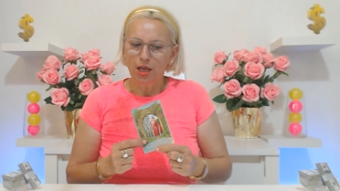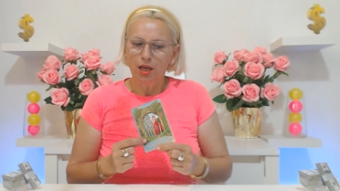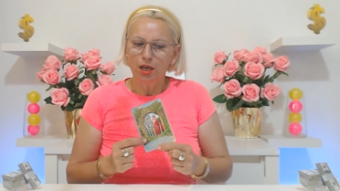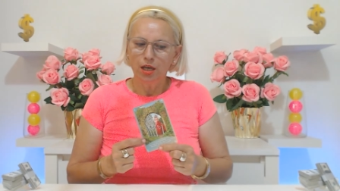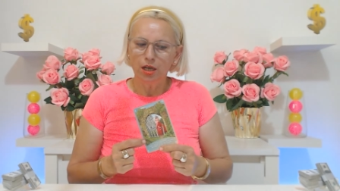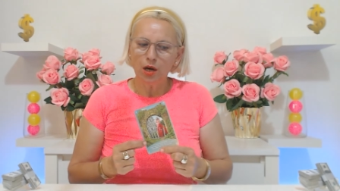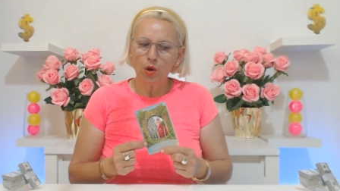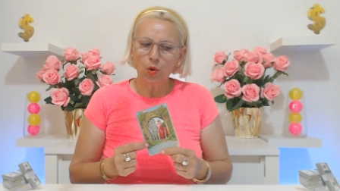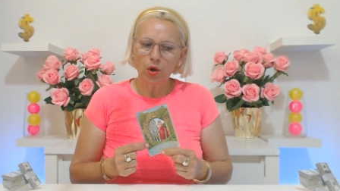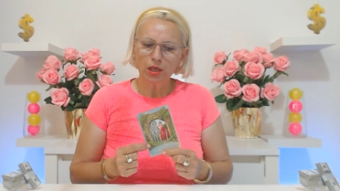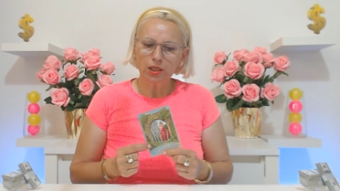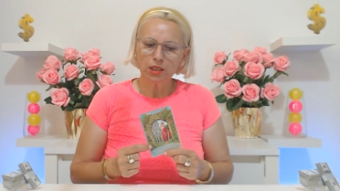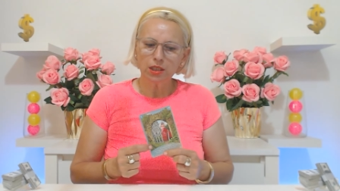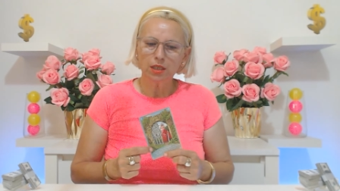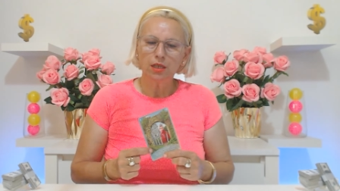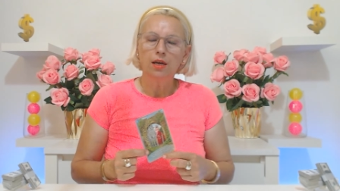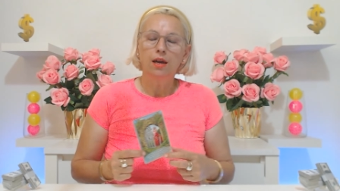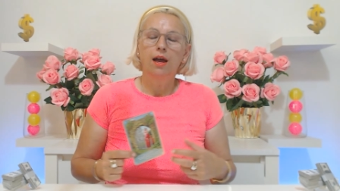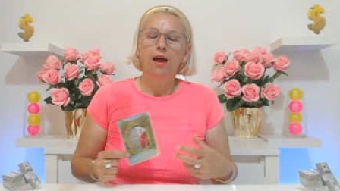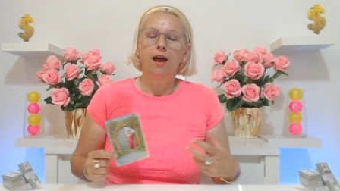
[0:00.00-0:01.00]
You know what?
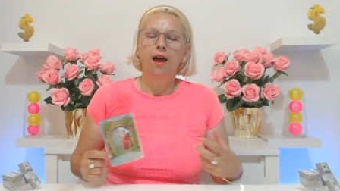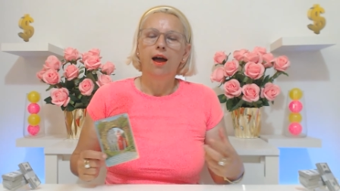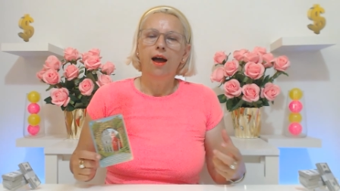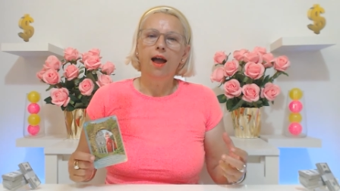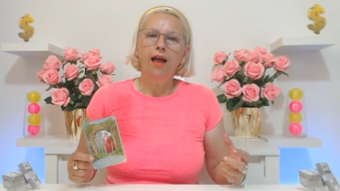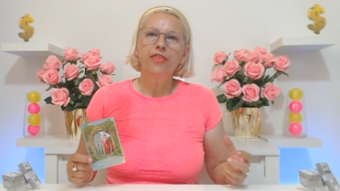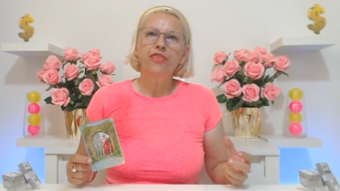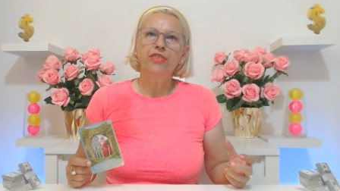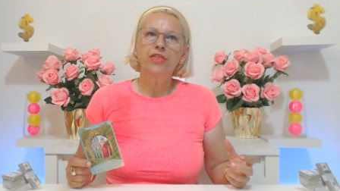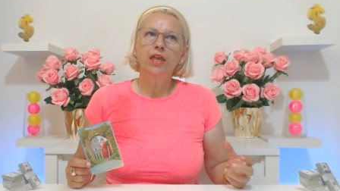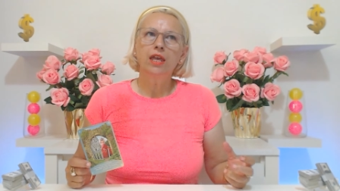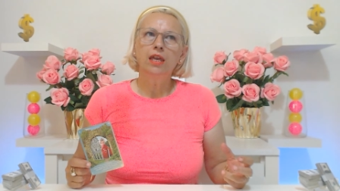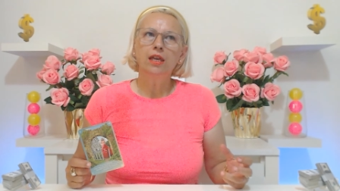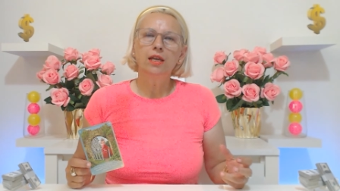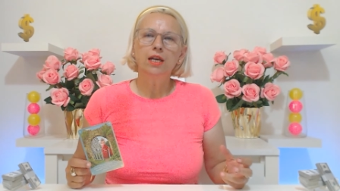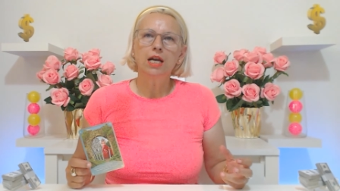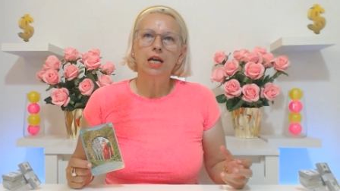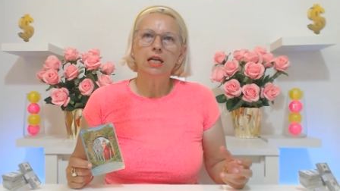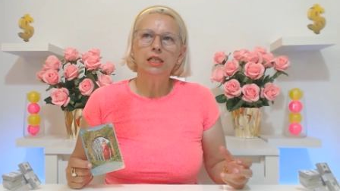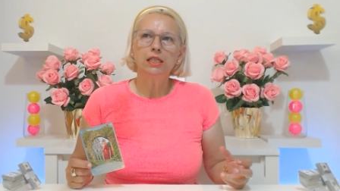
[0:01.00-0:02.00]
I
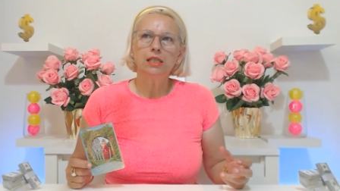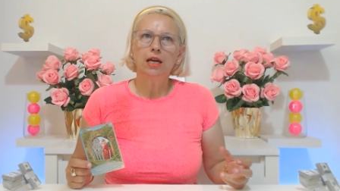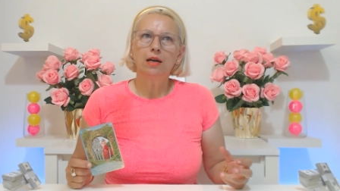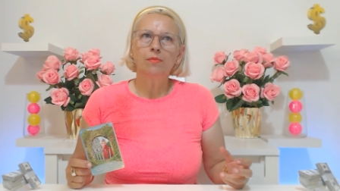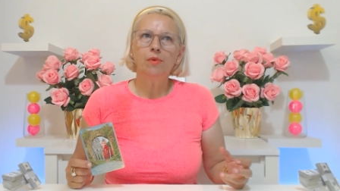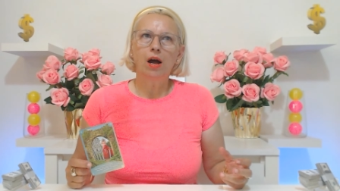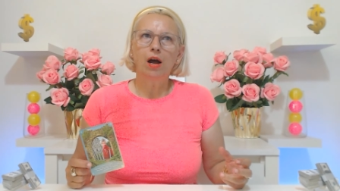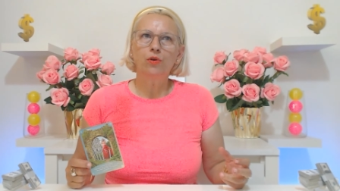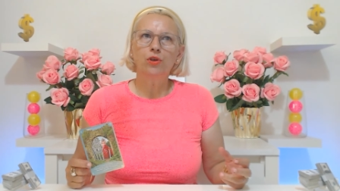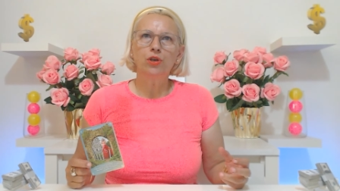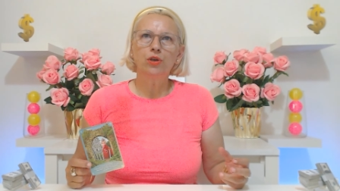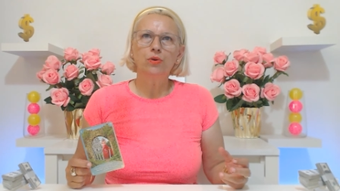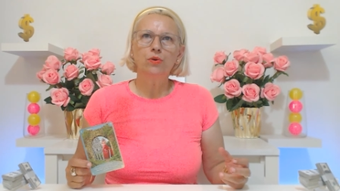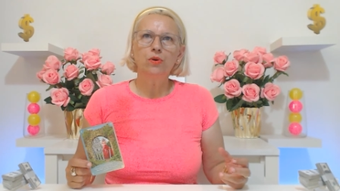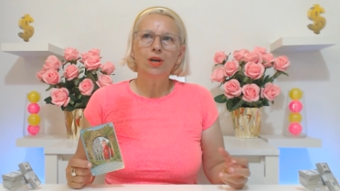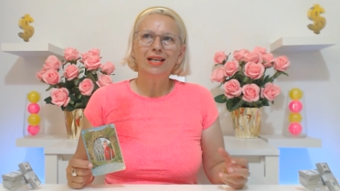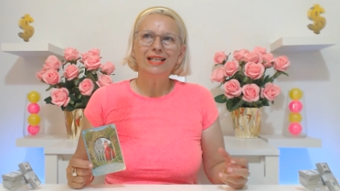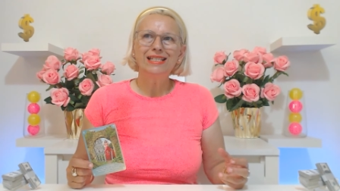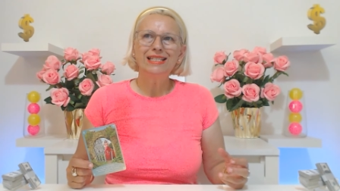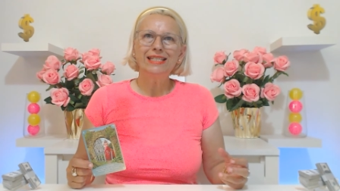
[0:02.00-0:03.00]
think somehow
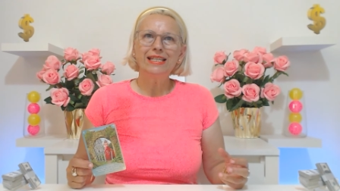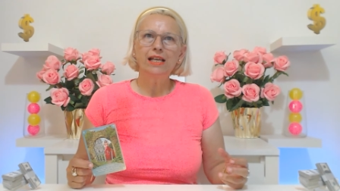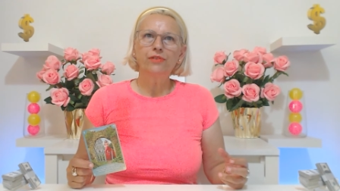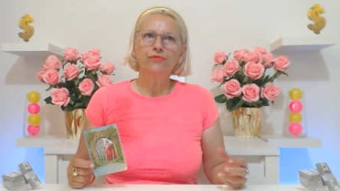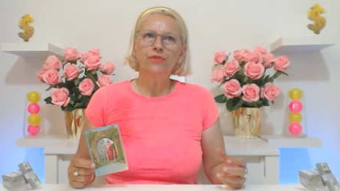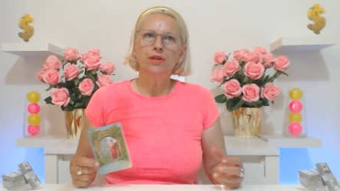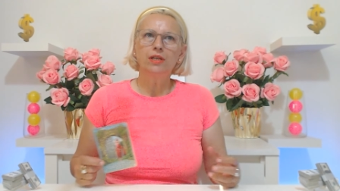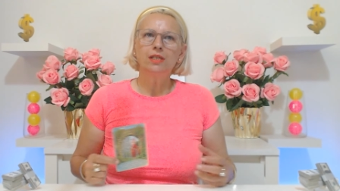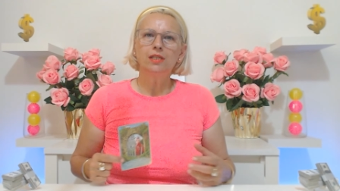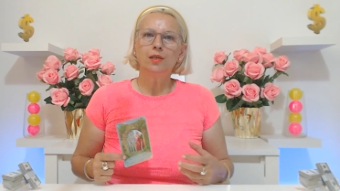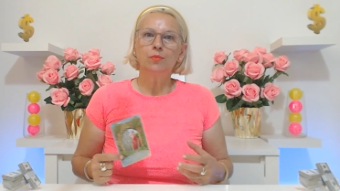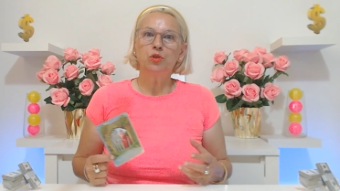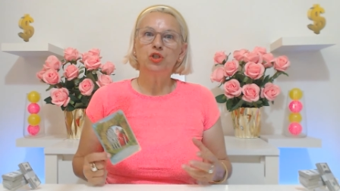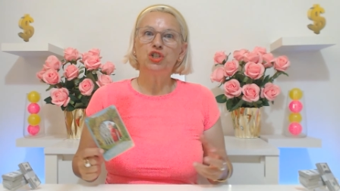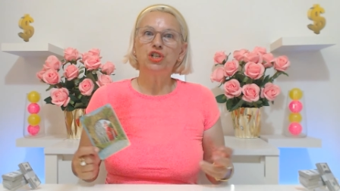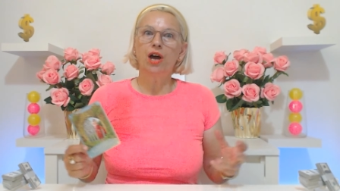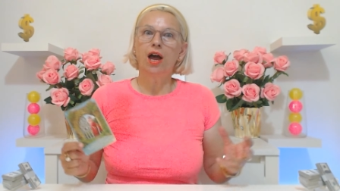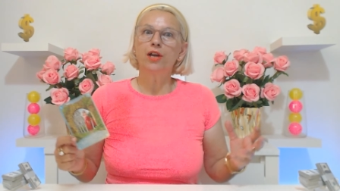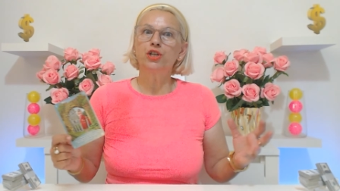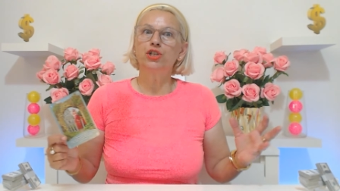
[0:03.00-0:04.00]
you
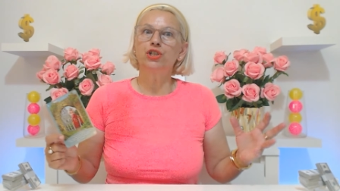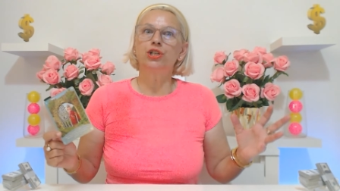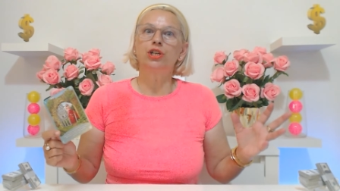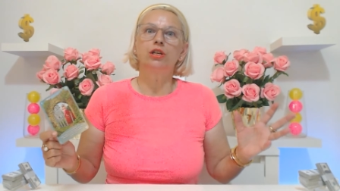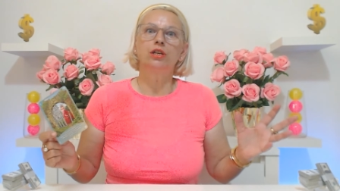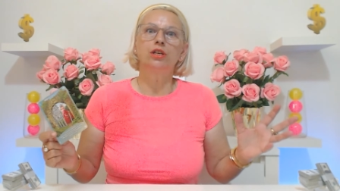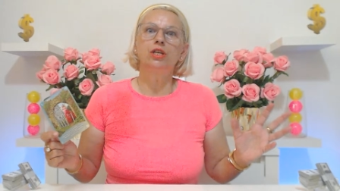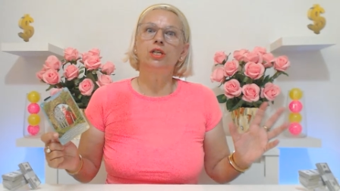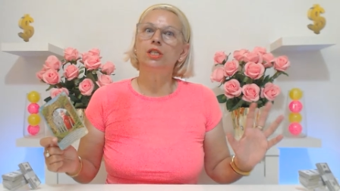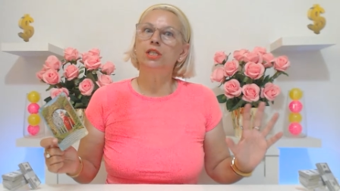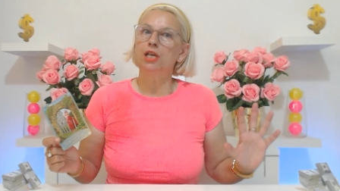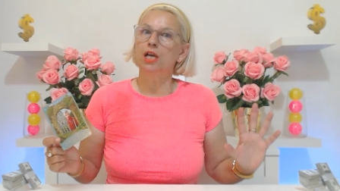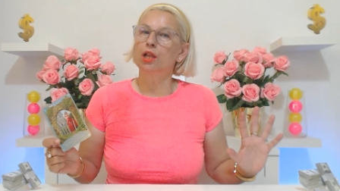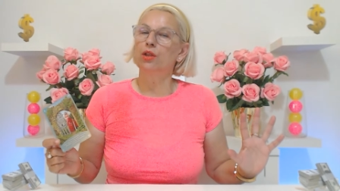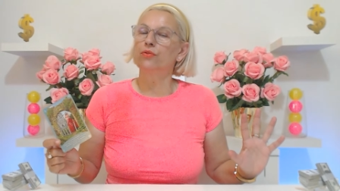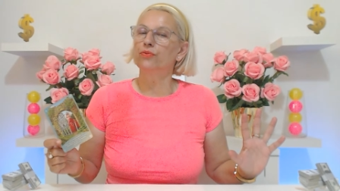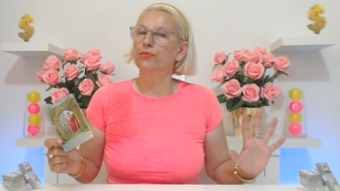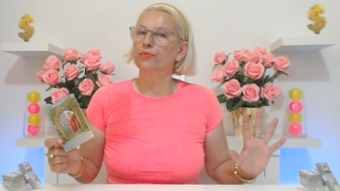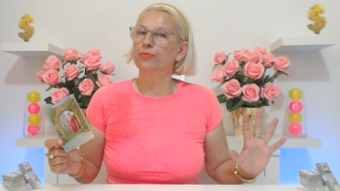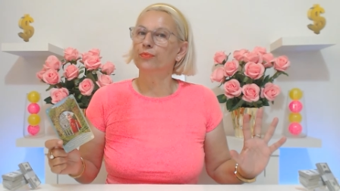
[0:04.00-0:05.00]
self-sabotaged
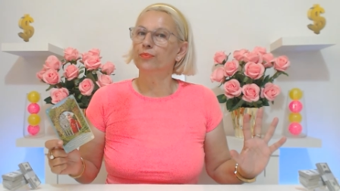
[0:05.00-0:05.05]
yourself.